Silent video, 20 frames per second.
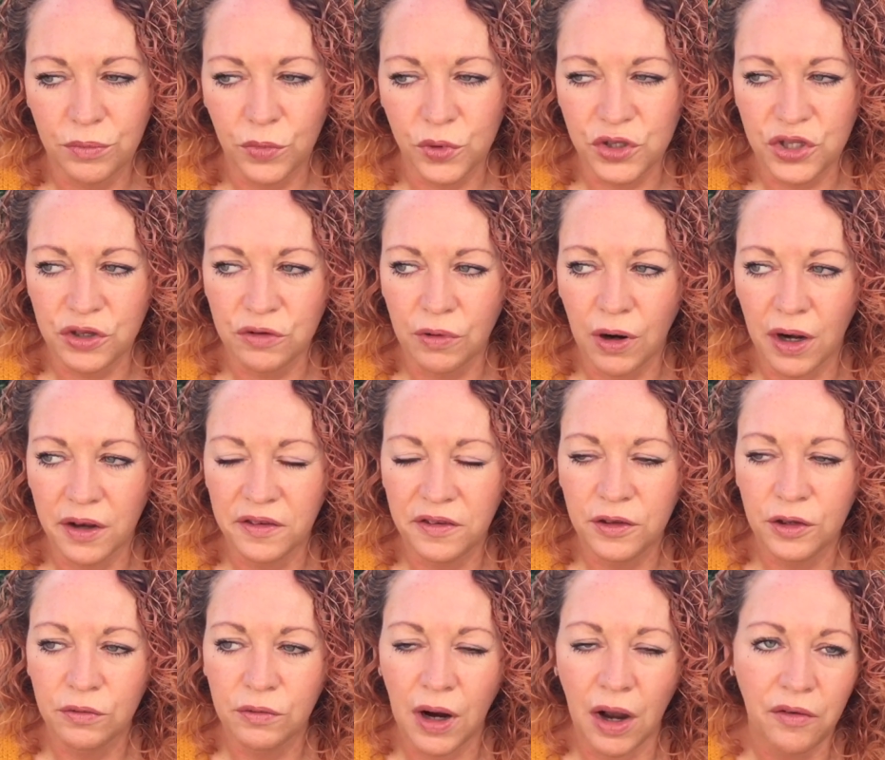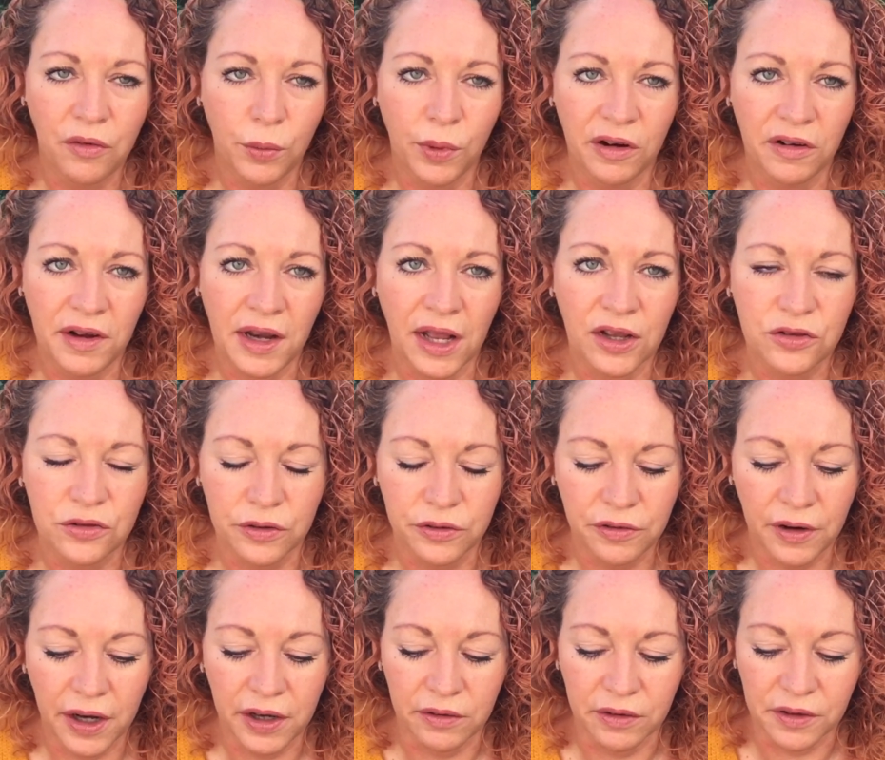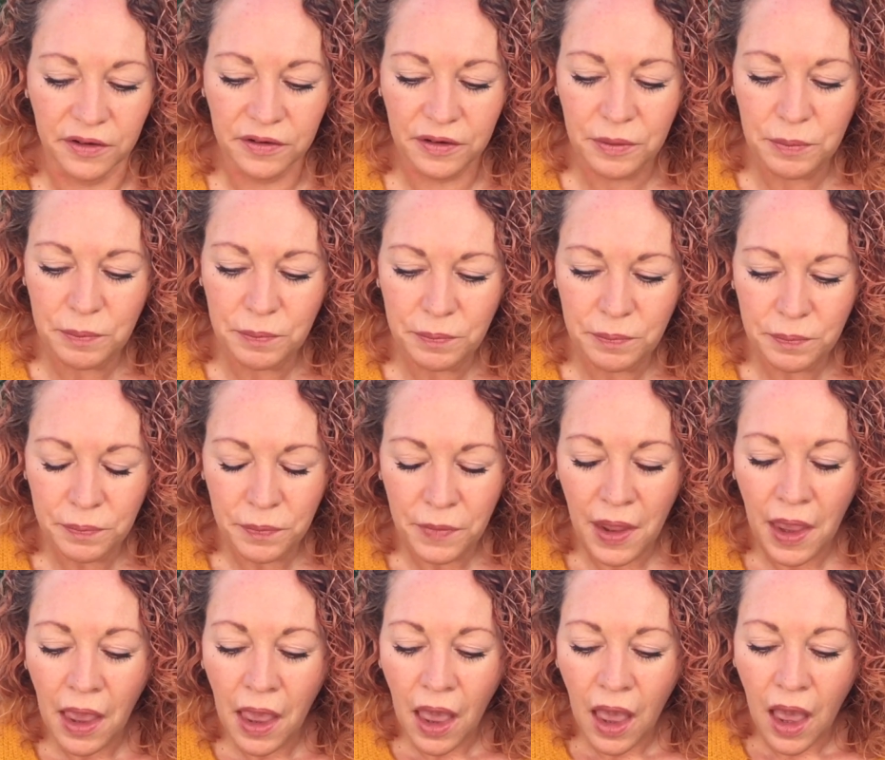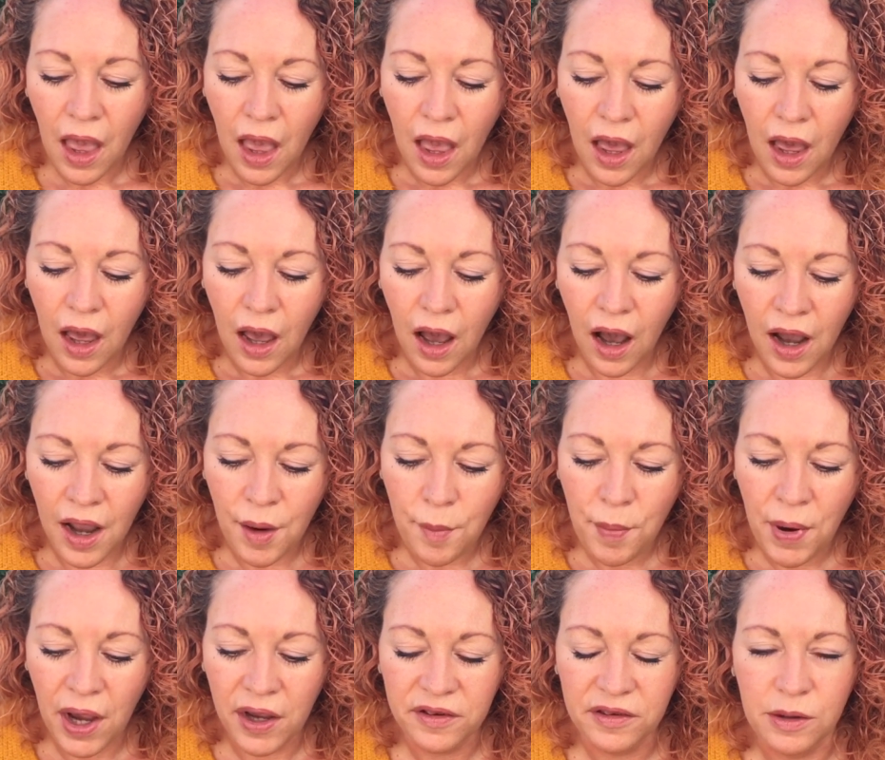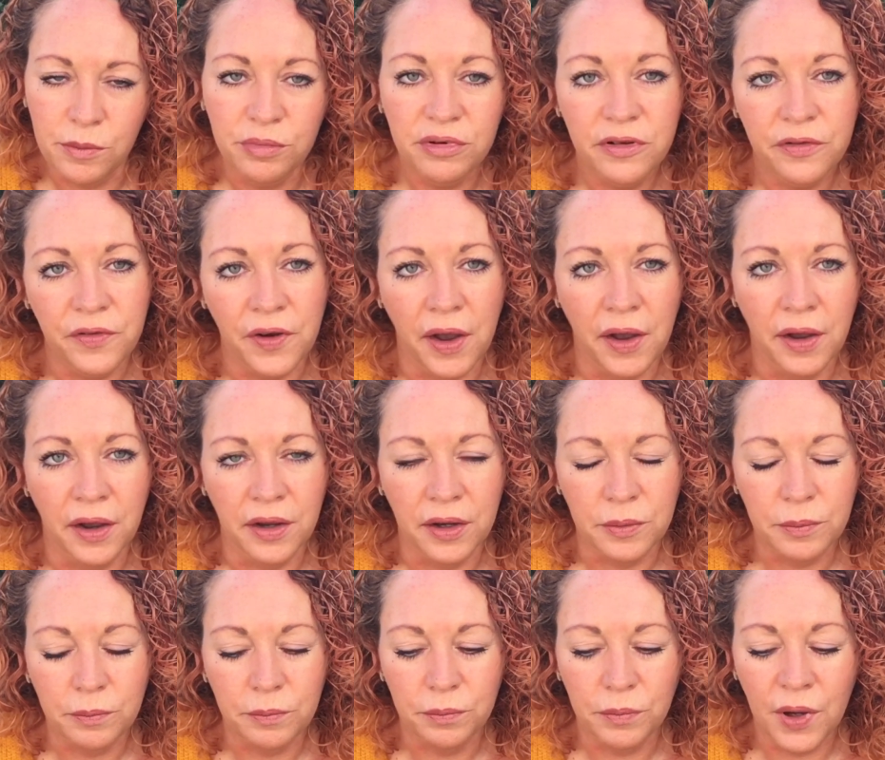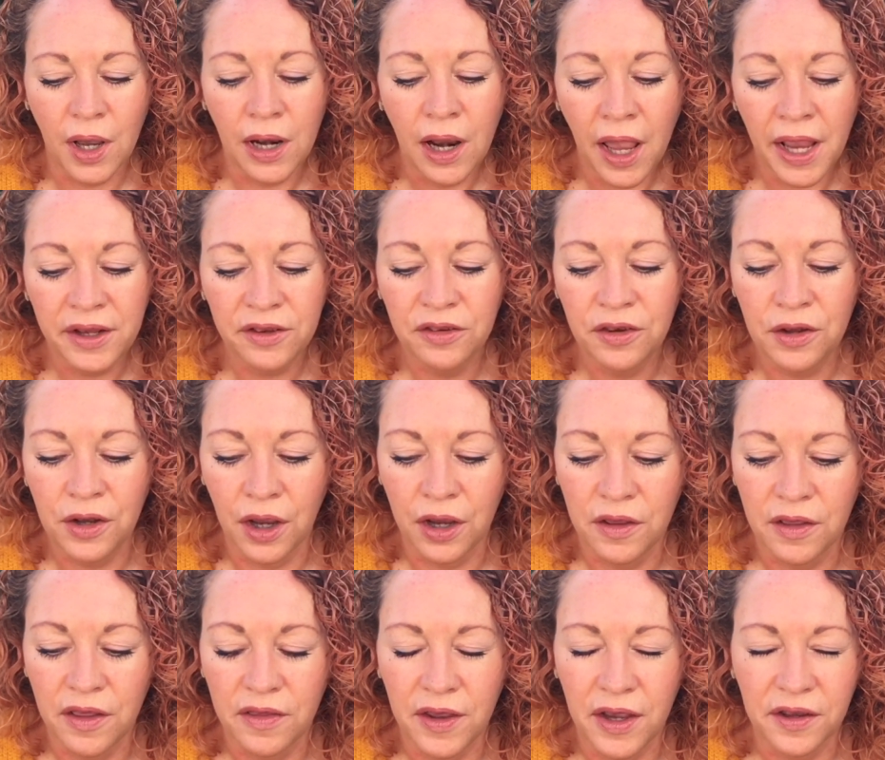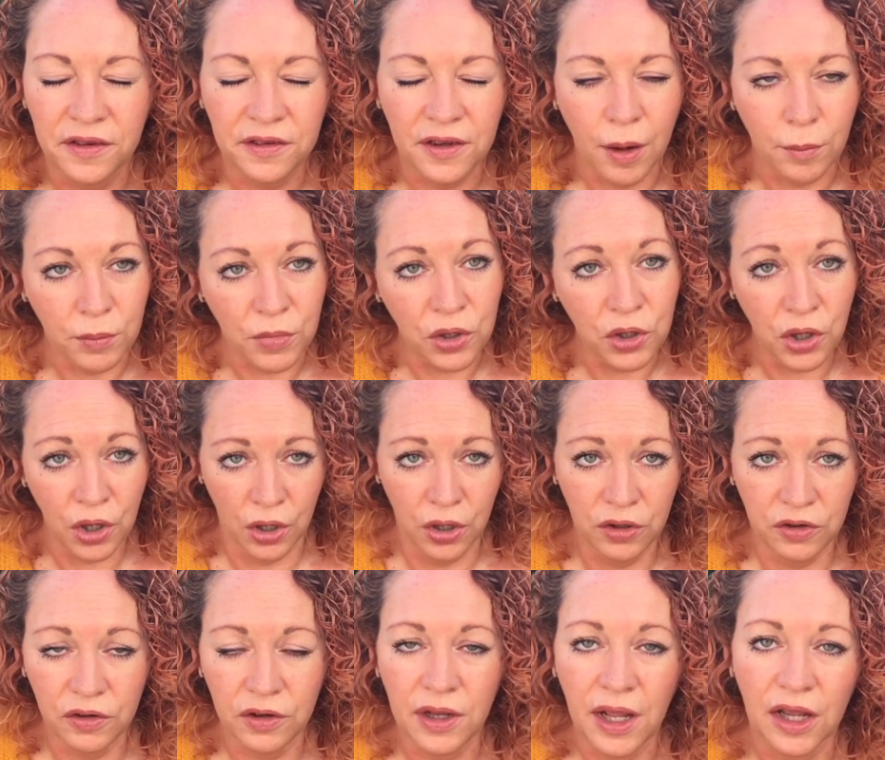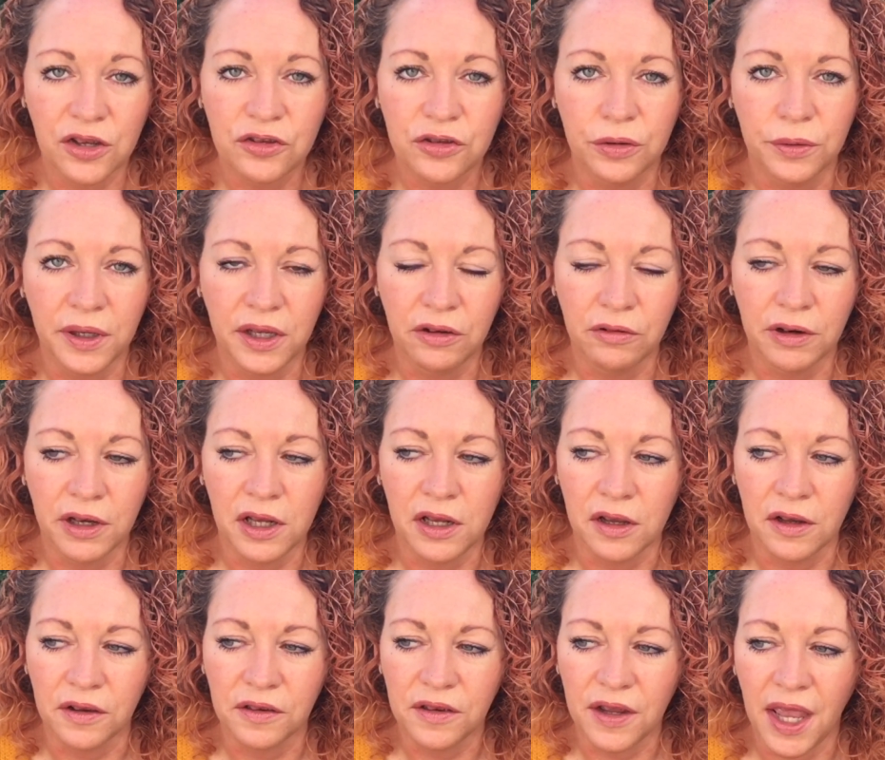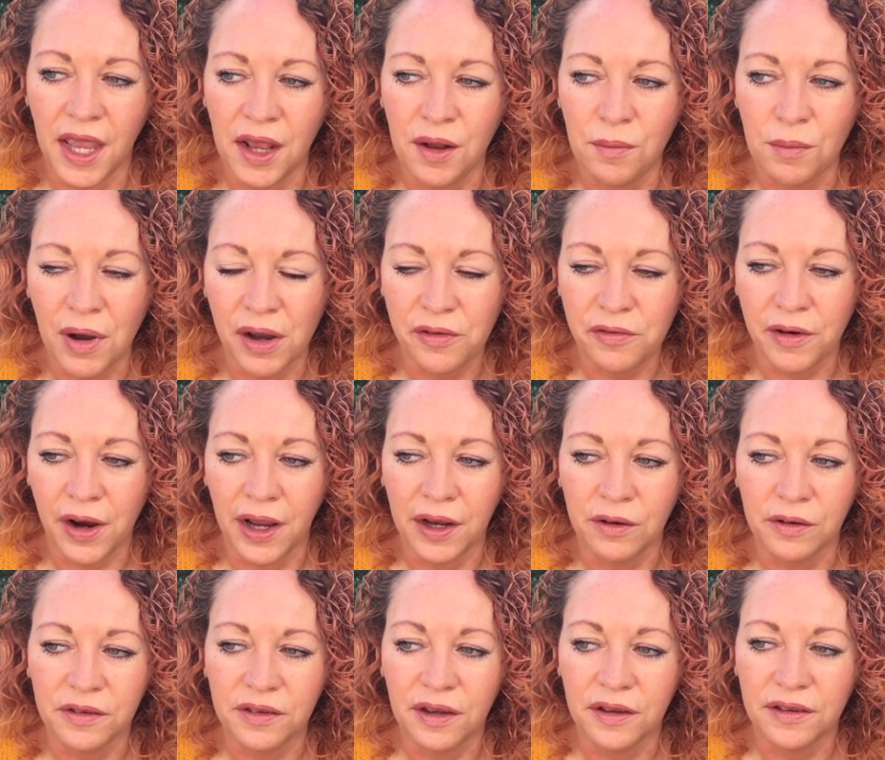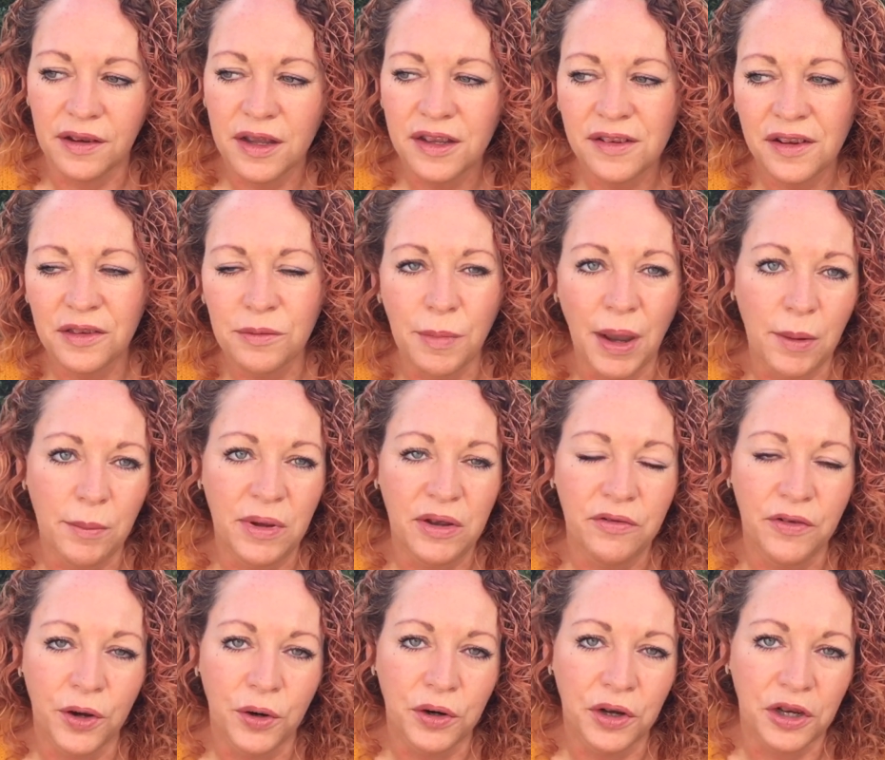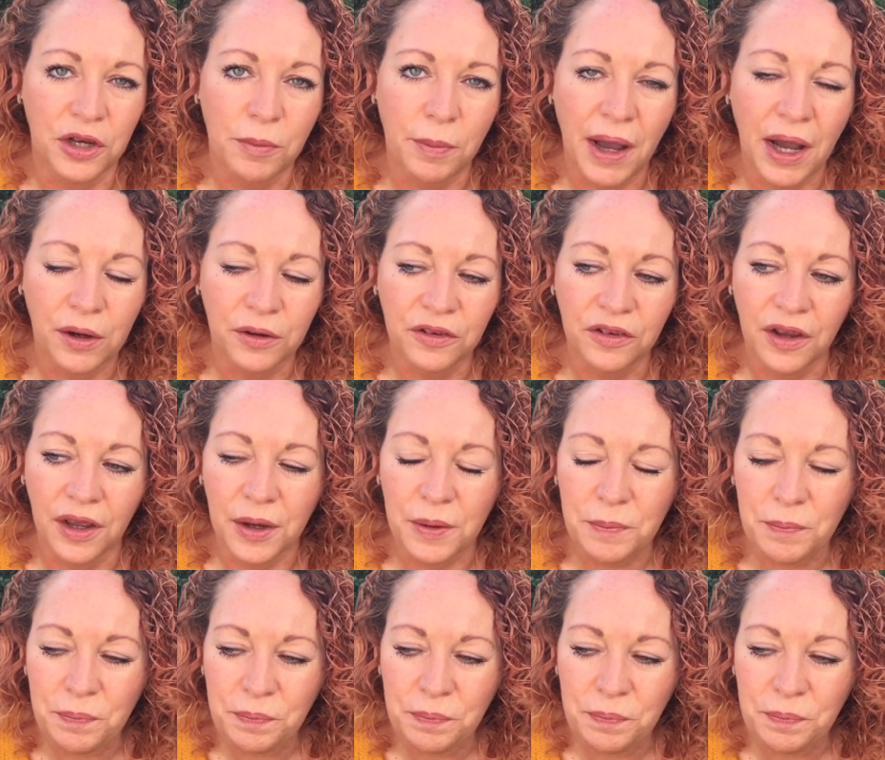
Would you still rather wear a natural fragrance? I personally prefer I like to know that there's some good natural ingredients in my fragrances. That does make me feel good about it.